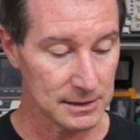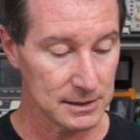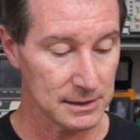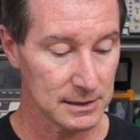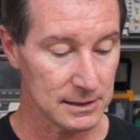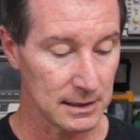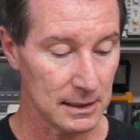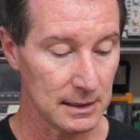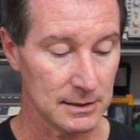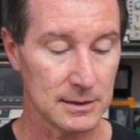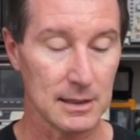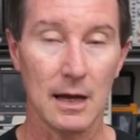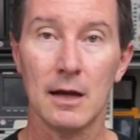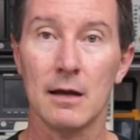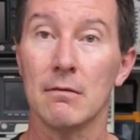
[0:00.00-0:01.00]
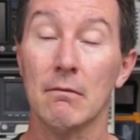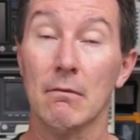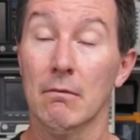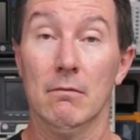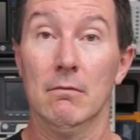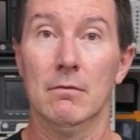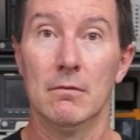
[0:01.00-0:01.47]
Caesar.
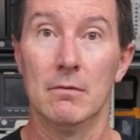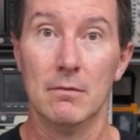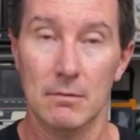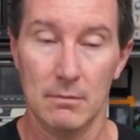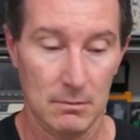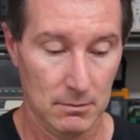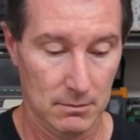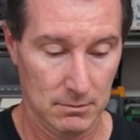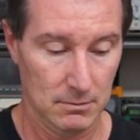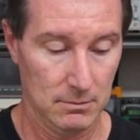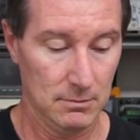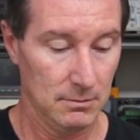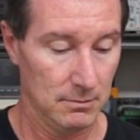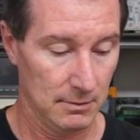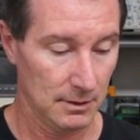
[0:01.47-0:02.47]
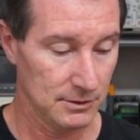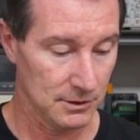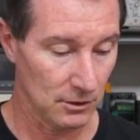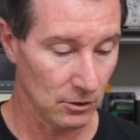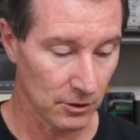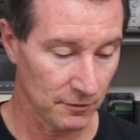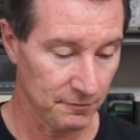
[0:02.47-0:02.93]
That's
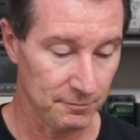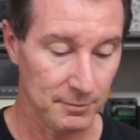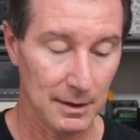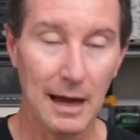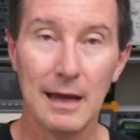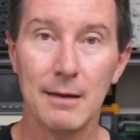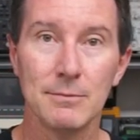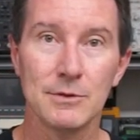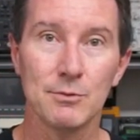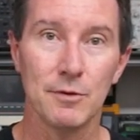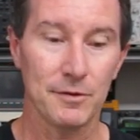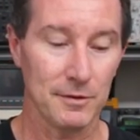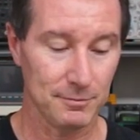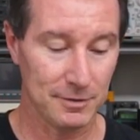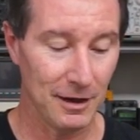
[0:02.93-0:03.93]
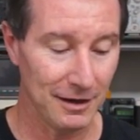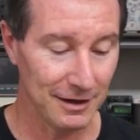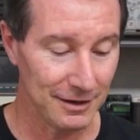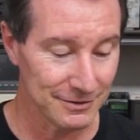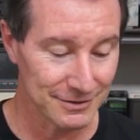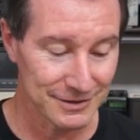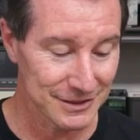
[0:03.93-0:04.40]
a lot of names with a...
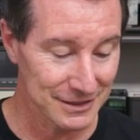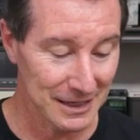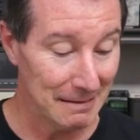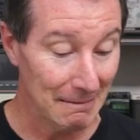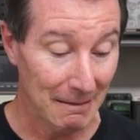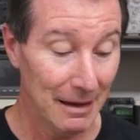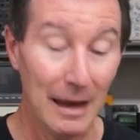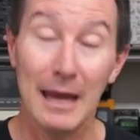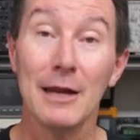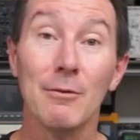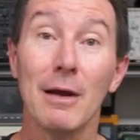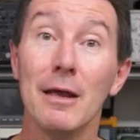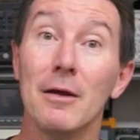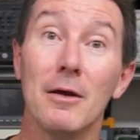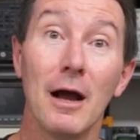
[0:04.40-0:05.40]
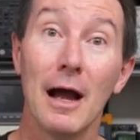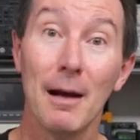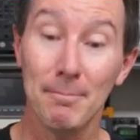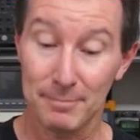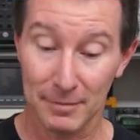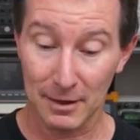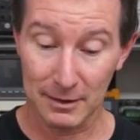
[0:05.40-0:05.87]
Anyway,
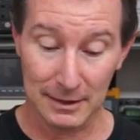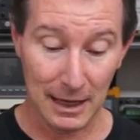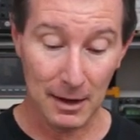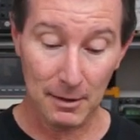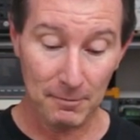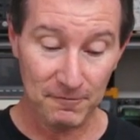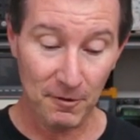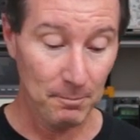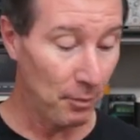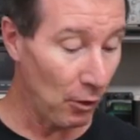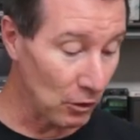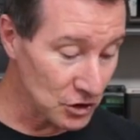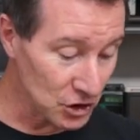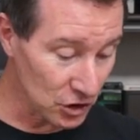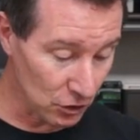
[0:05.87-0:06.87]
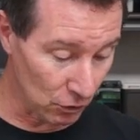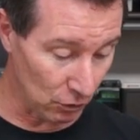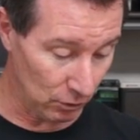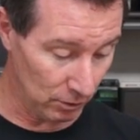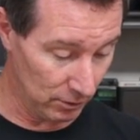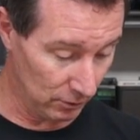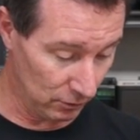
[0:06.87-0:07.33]
um, yeah, from
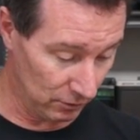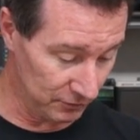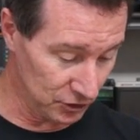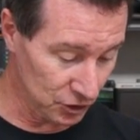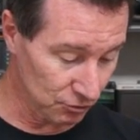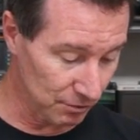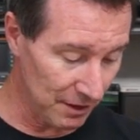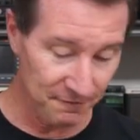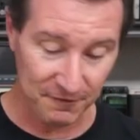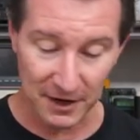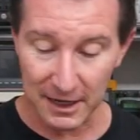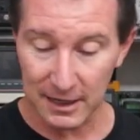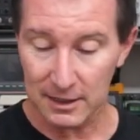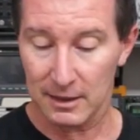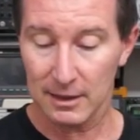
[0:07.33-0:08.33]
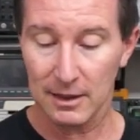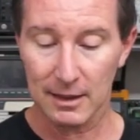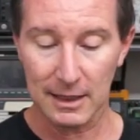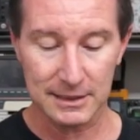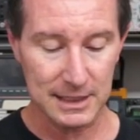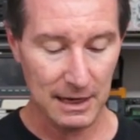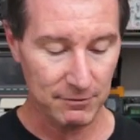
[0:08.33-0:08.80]
Portugal. Terrific.
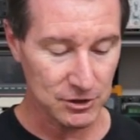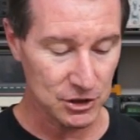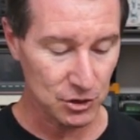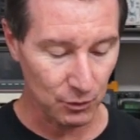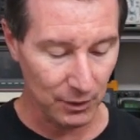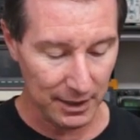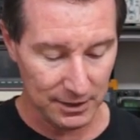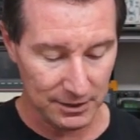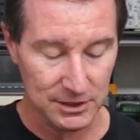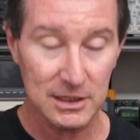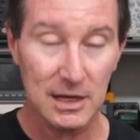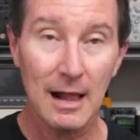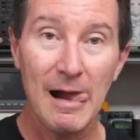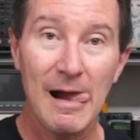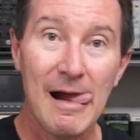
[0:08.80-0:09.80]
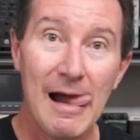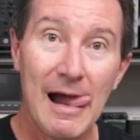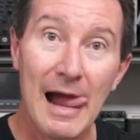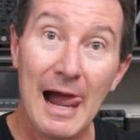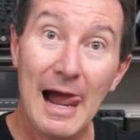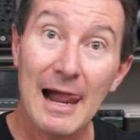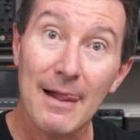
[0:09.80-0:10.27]
Let's have a squiz
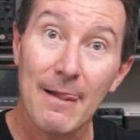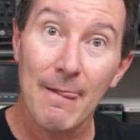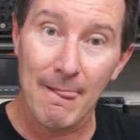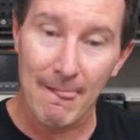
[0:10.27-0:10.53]
at